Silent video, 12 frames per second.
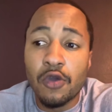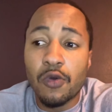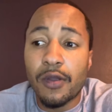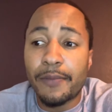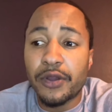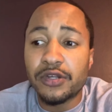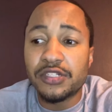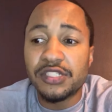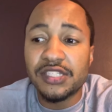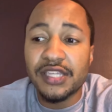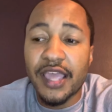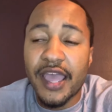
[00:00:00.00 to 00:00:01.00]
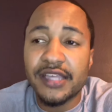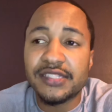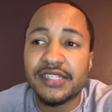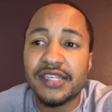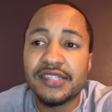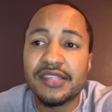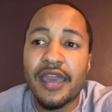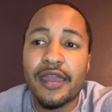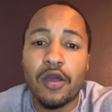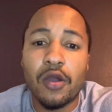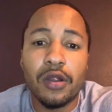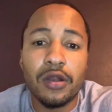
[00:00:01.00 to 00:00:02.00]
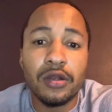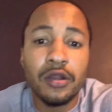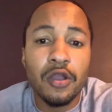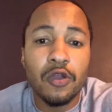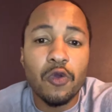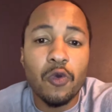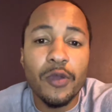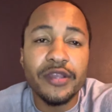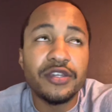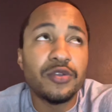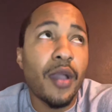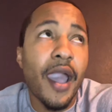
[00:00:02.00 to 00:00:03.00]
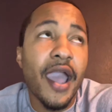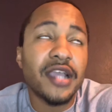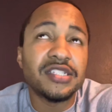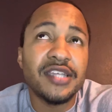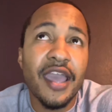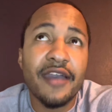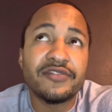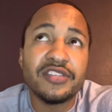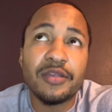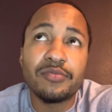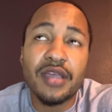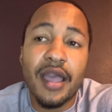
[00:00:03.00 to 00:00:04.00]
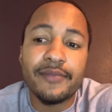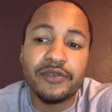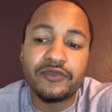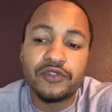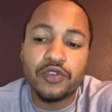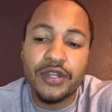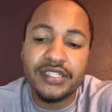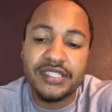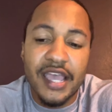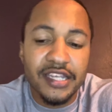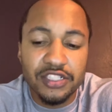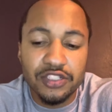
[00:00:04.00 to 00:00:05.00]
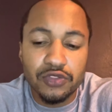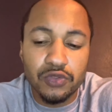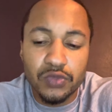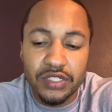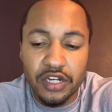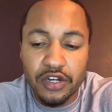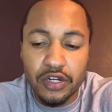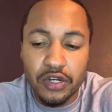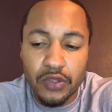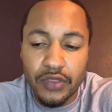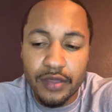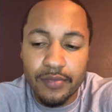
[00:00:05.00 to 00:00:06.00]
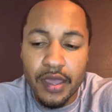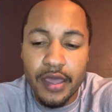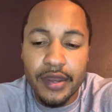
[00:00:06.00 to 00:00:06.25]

or purchasing assets that are going to actually have some type of transactional return on them.